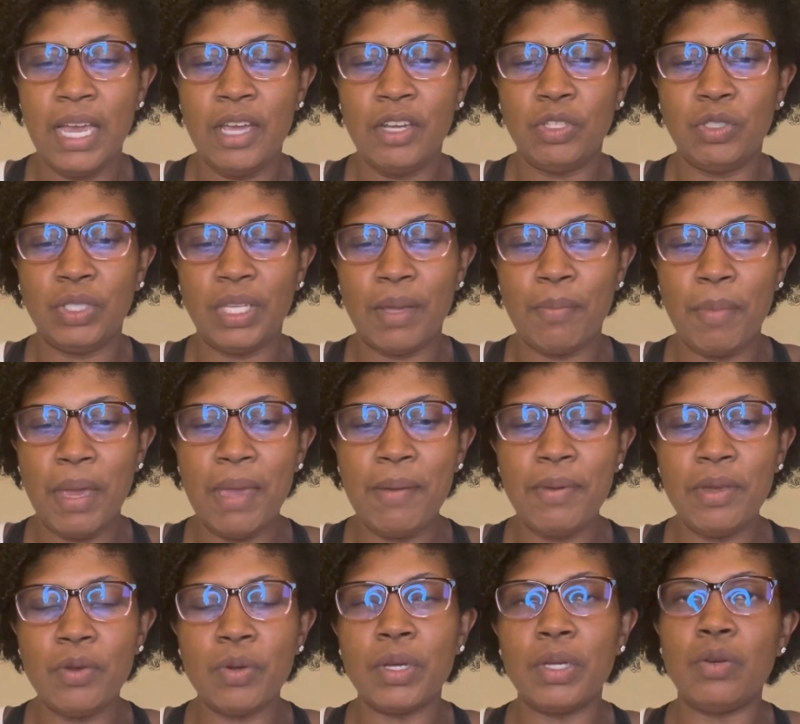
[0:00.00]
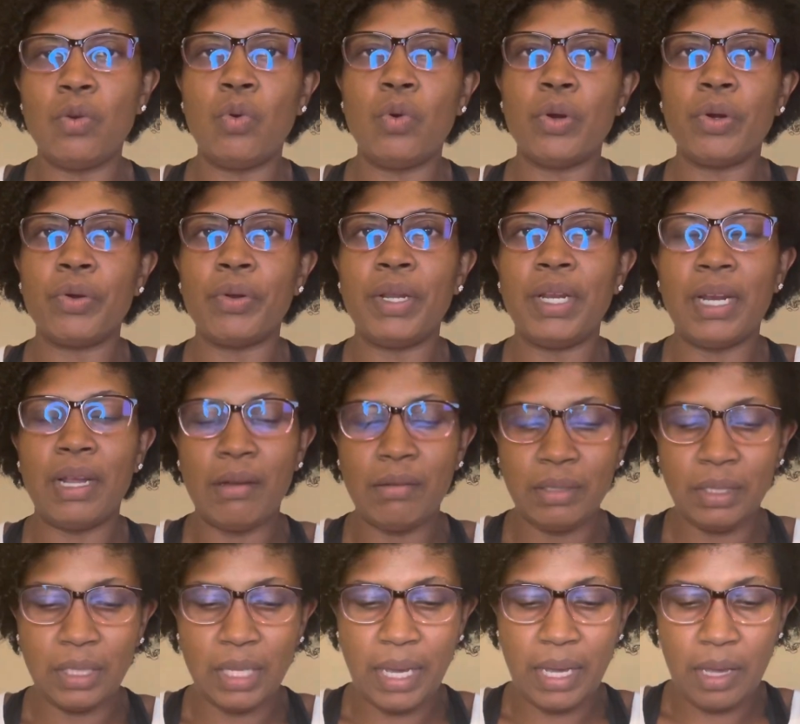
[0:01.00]
She's like, maybe you can order it. And I
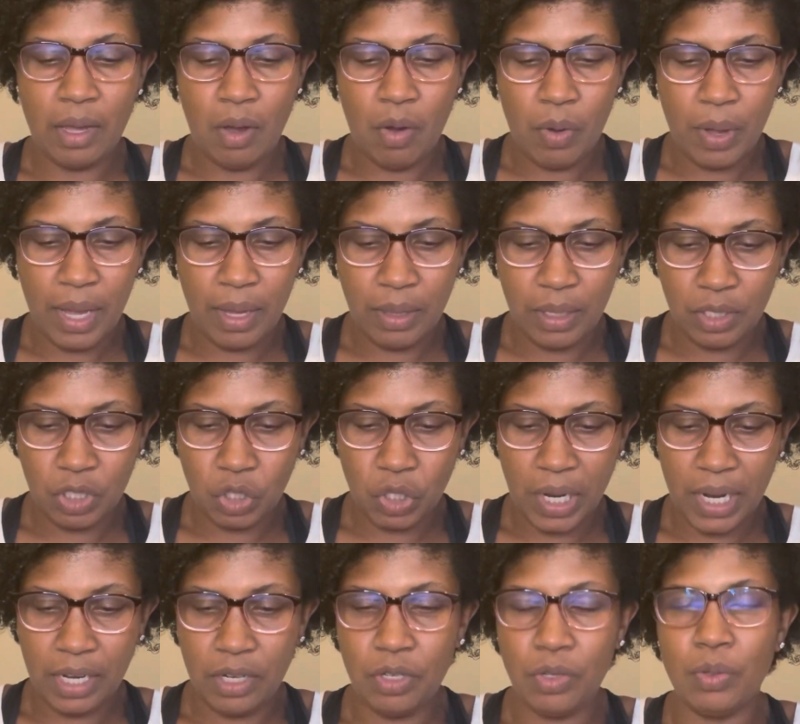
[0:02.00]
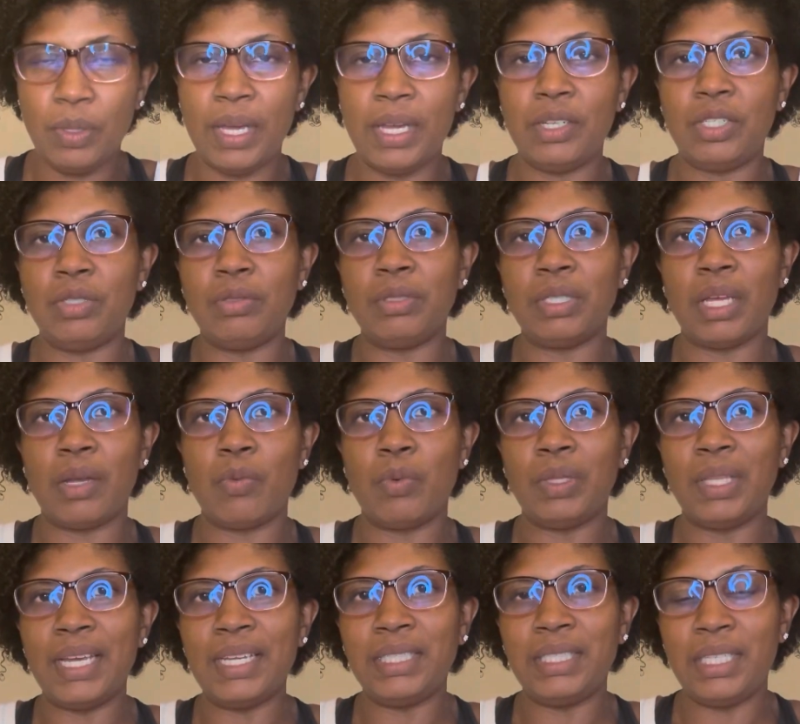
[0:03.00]
was like, okay, let's try to do that. And she was like, well,
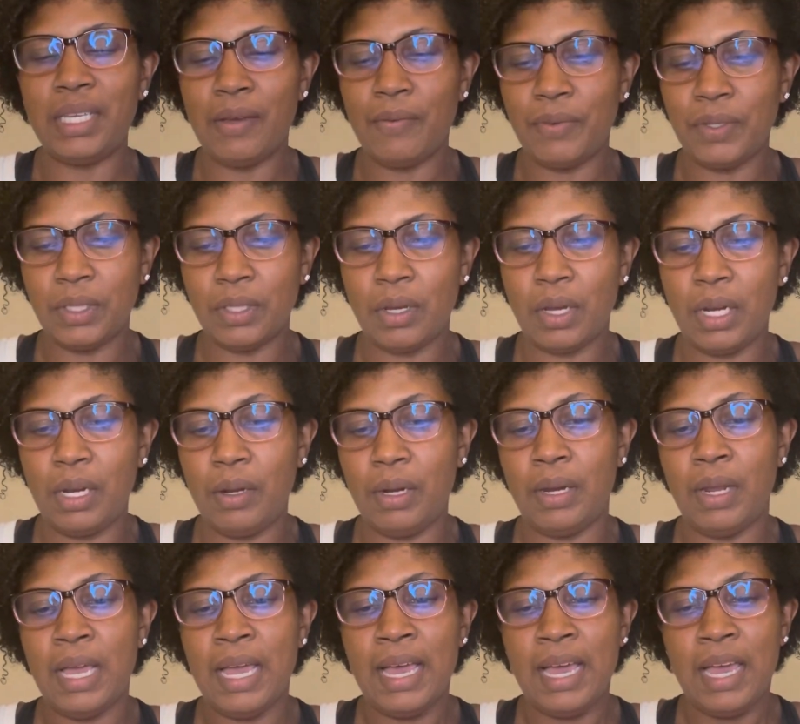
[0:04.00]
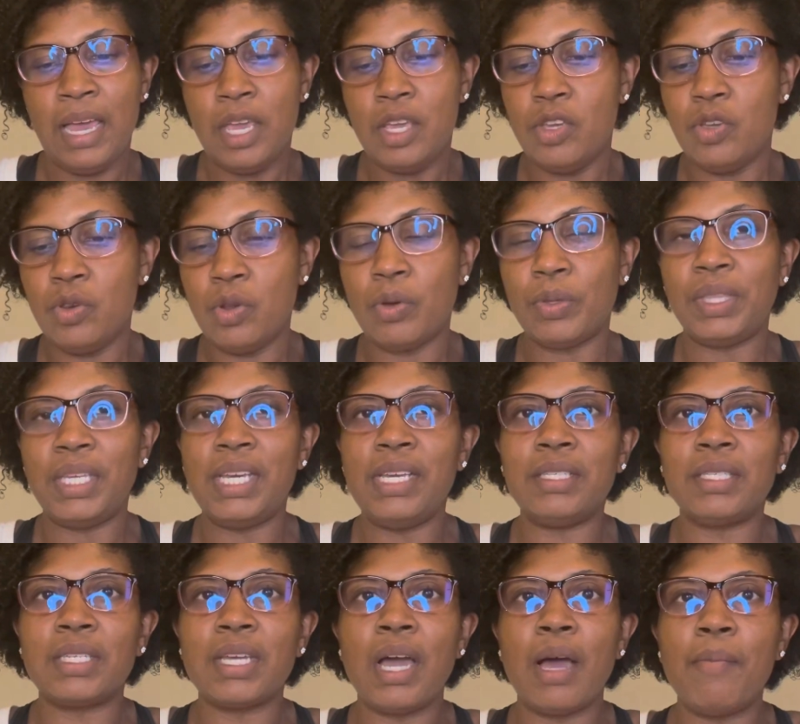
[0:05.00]
let's see if it's on. And, you know,
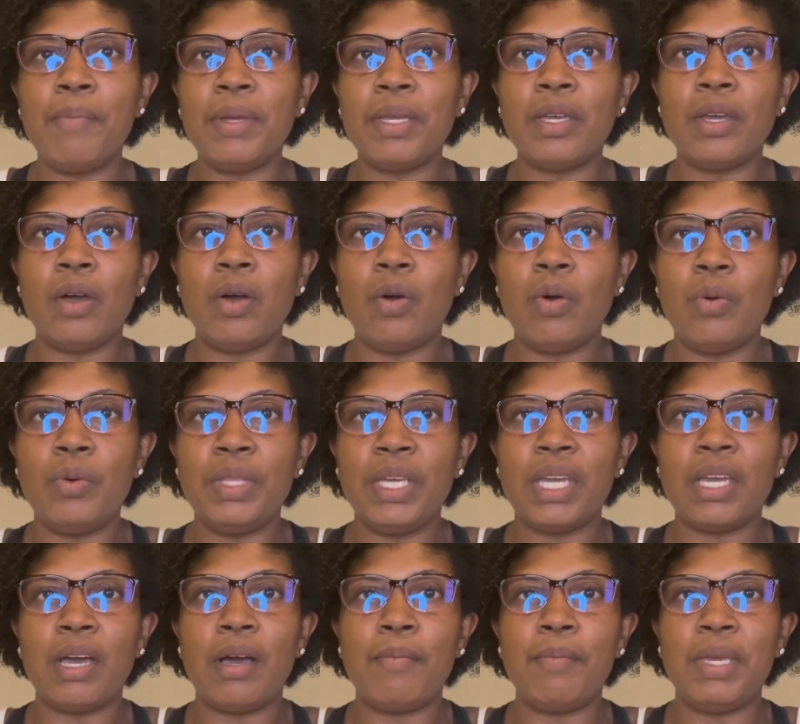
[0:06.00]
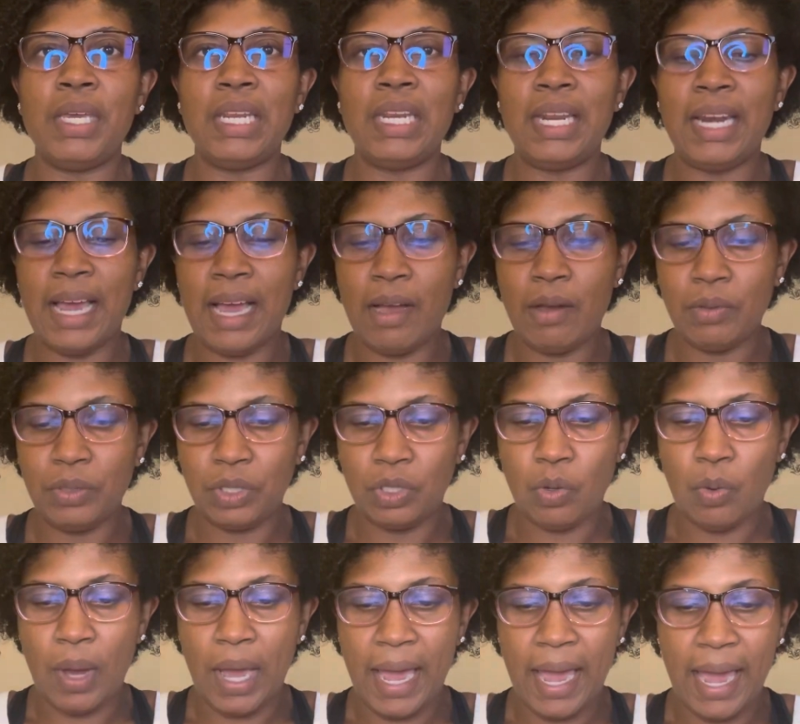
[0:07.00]
things come and go. They come in and out.
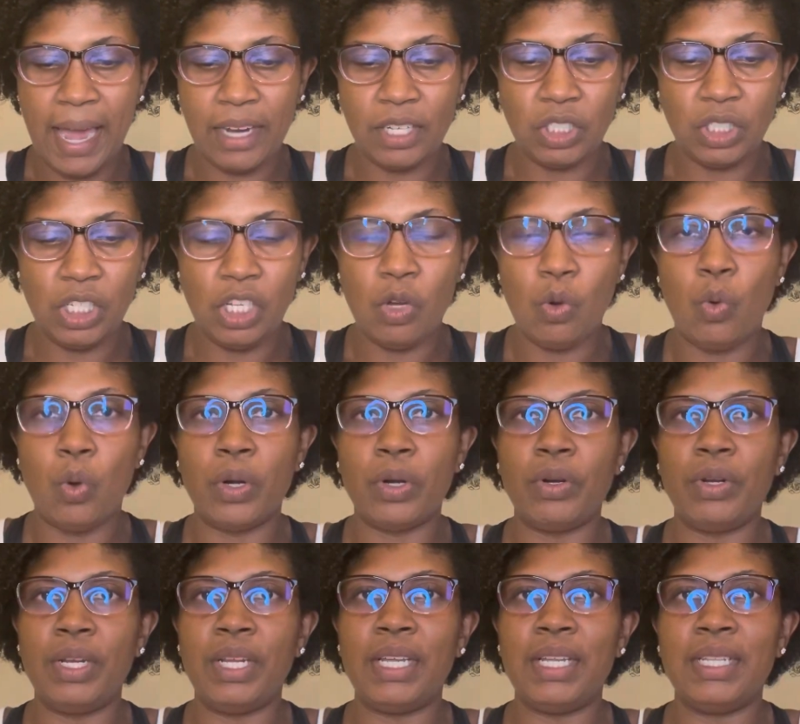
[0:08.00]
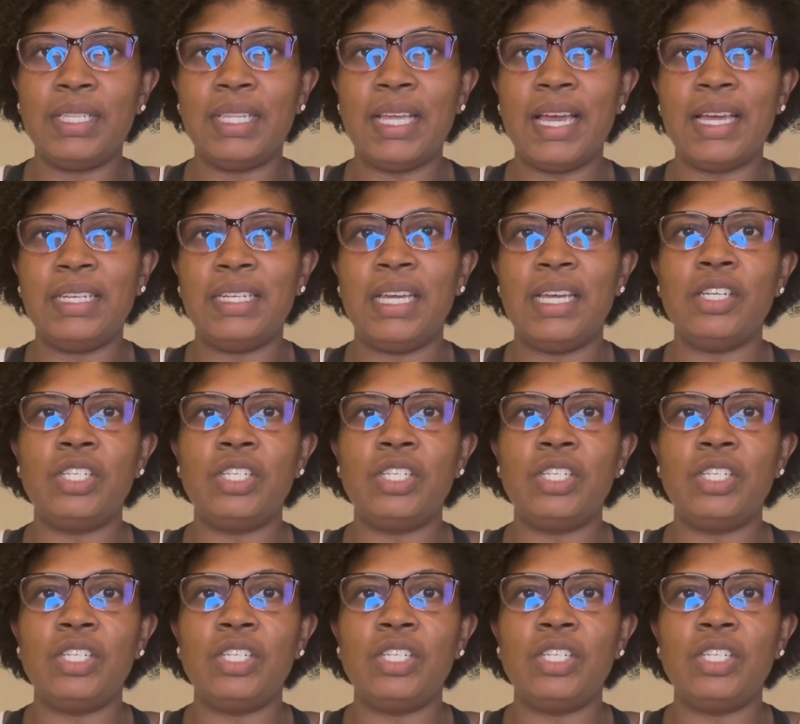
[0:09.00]
So I actually ordered it that day.